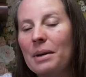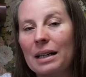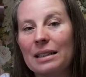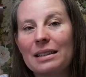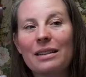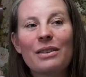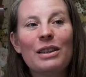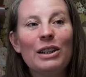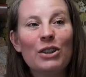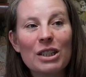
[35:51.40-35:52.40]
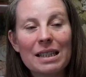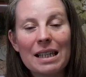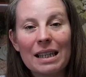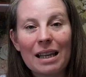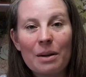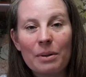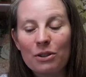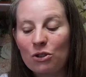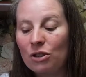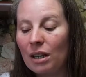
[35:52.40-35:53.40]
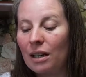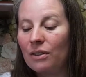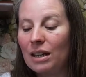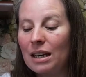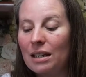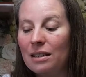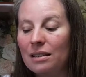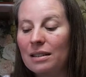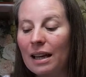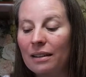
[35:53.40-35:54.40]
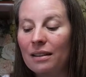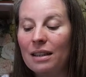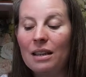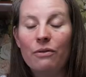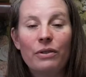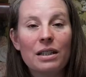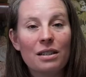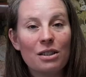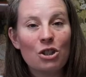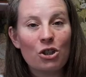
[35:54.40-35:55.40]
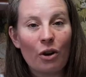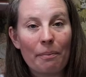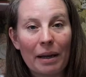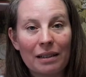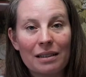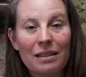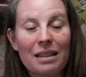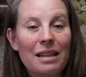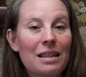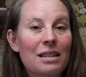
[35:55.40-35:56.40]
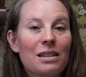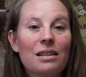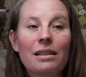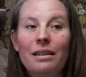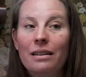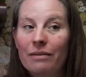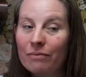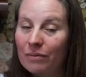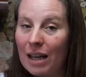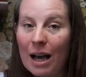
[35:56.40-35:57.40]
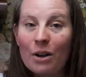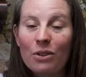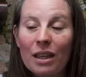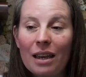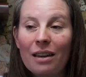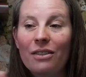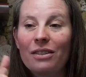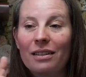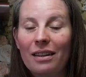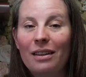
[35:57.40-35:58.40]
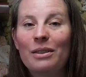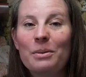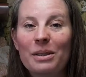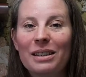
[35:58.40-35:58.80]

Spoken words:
Right, the last thing that I want to share is that the Felicity sock pattern is out there in the